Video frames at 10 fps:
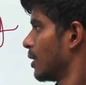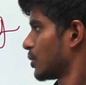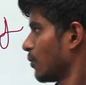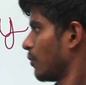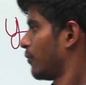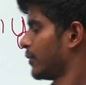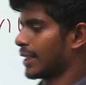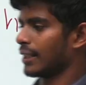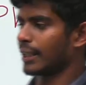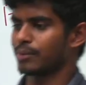So
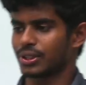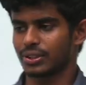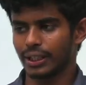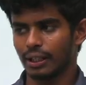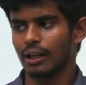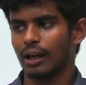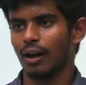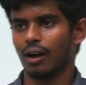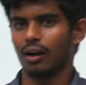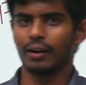physical chemistry,
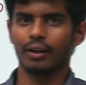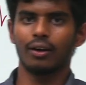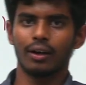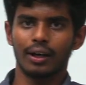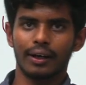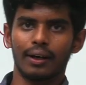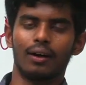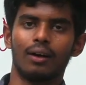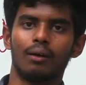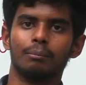
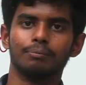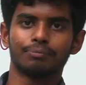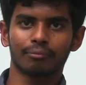the